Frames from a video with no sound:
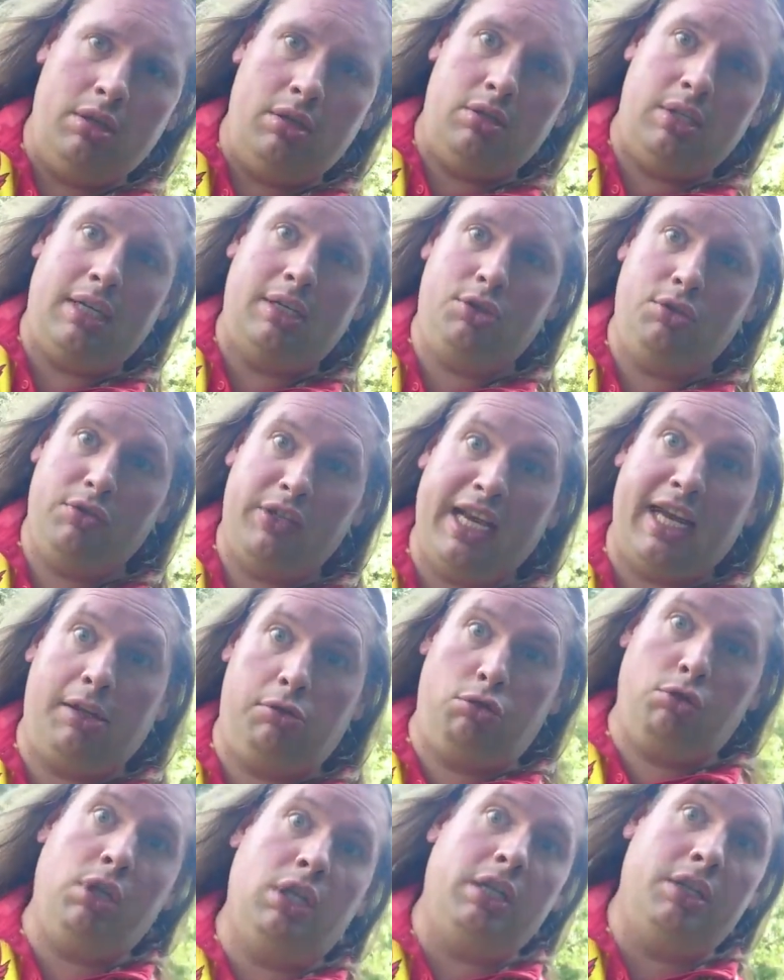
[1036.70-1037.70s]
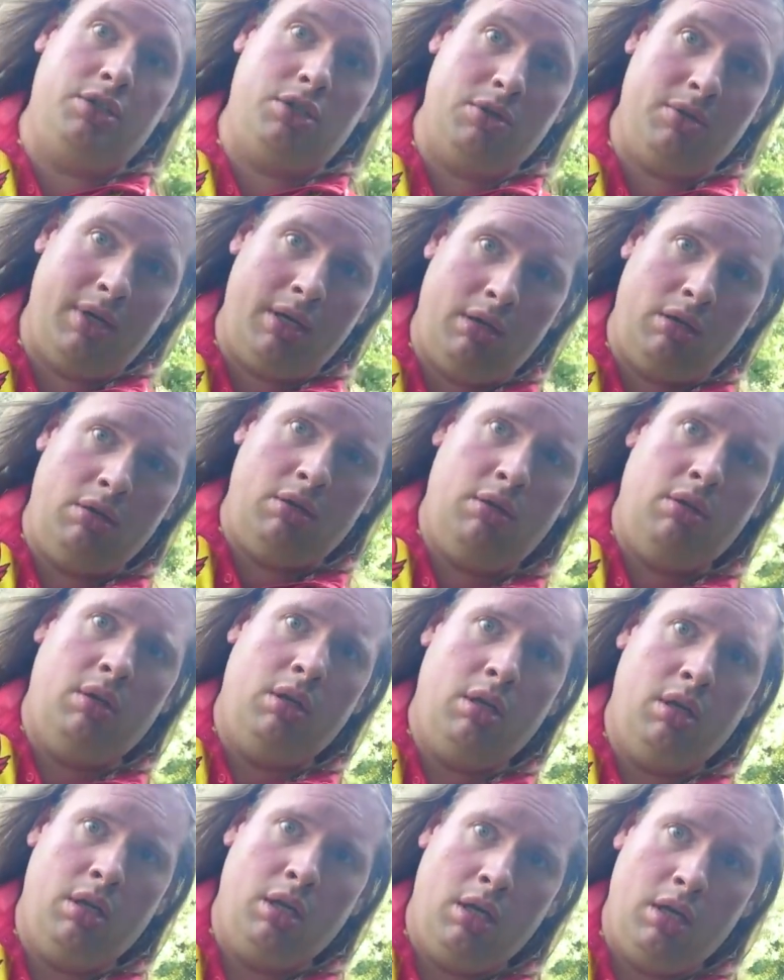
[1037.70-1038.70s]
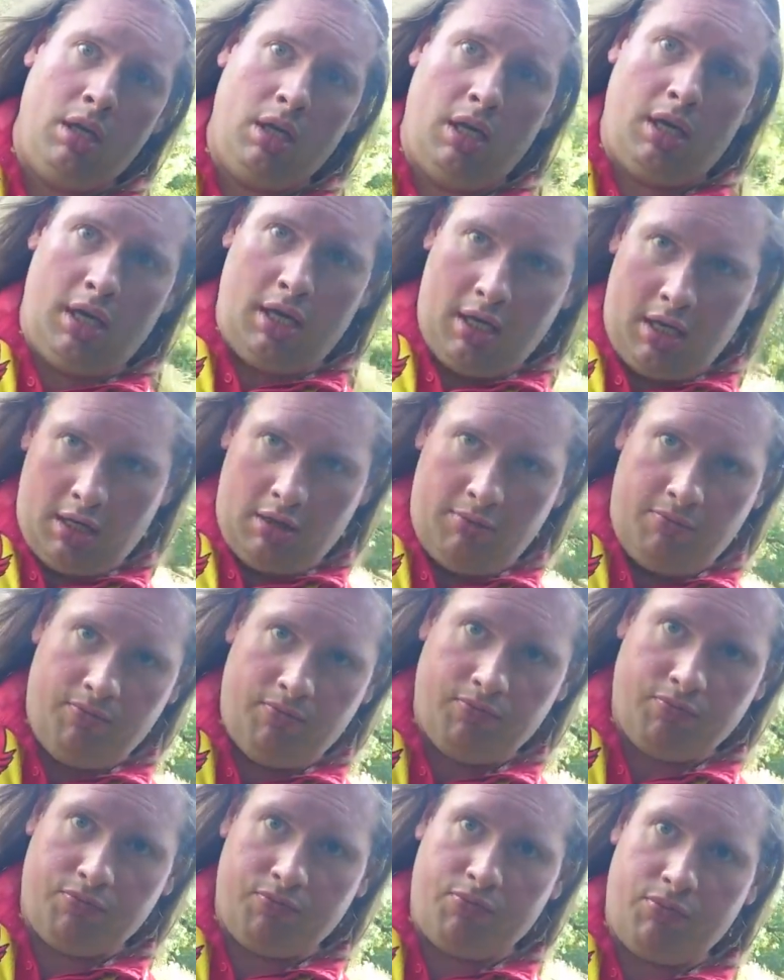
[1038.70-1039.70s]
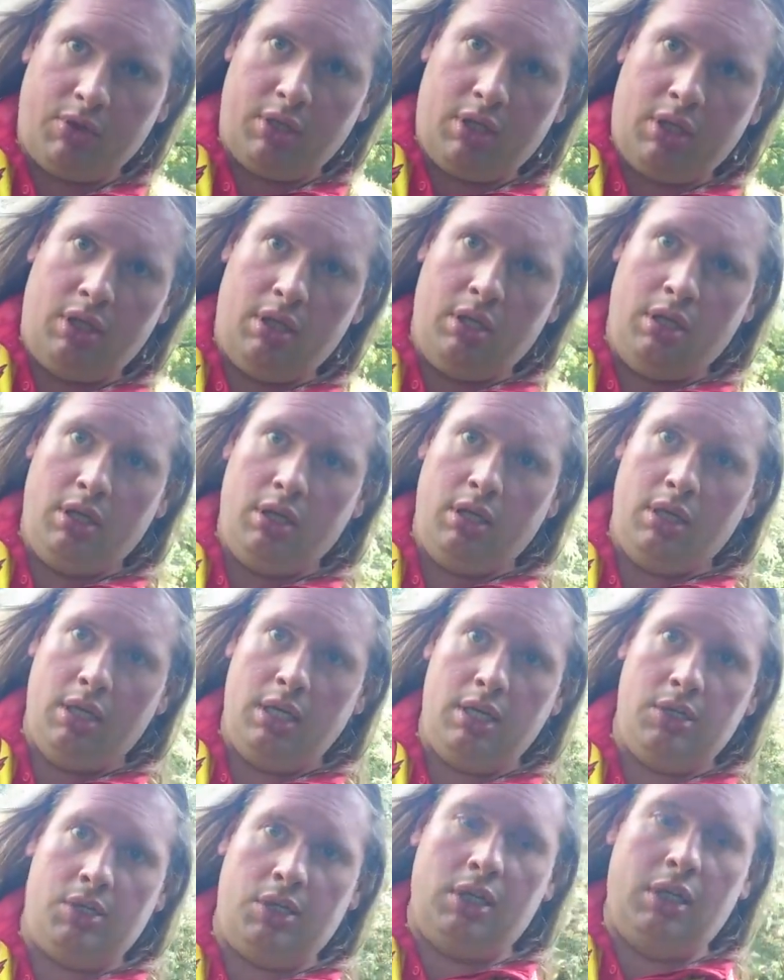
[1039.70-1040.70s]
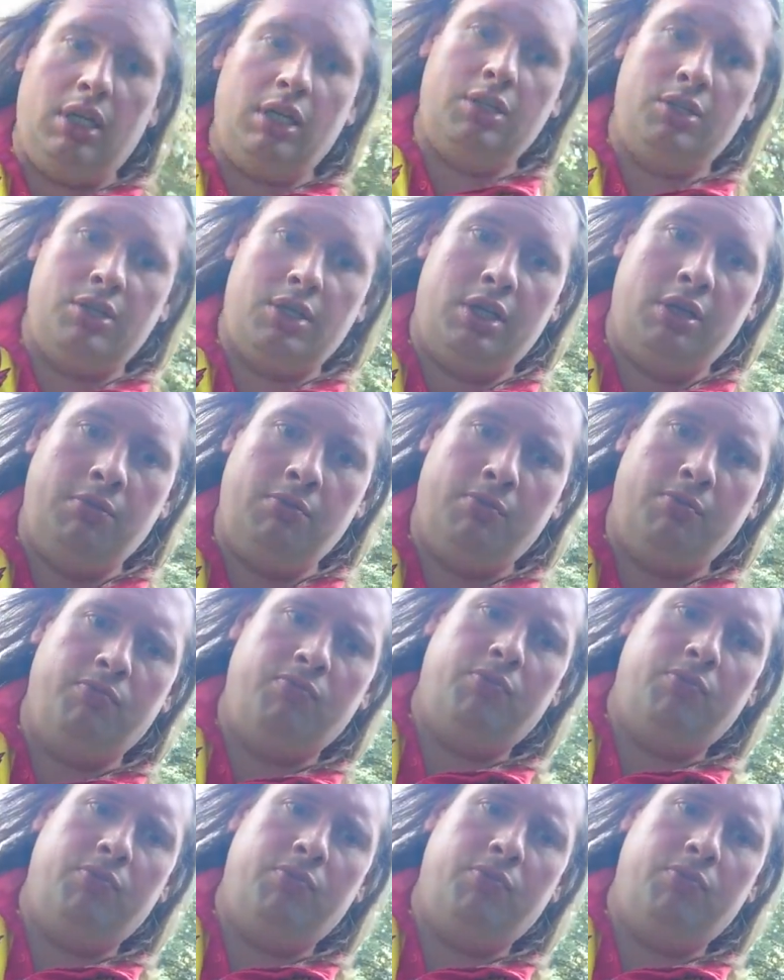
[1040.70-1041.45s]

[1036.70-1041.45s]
the statue of Catherine Glyndwr, um, is in London